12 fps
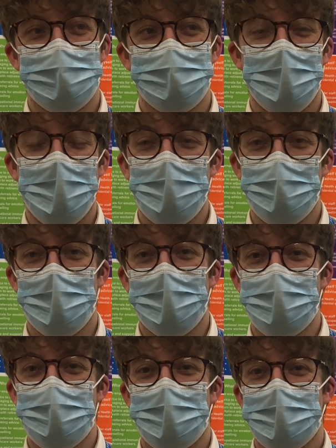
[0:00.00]
really
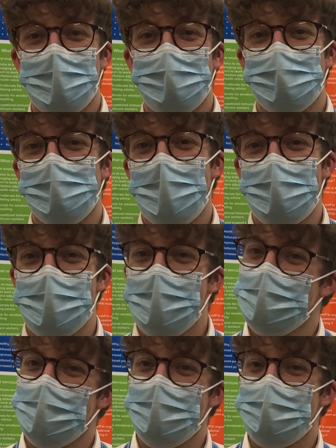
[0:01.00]
finished like everyone else's, and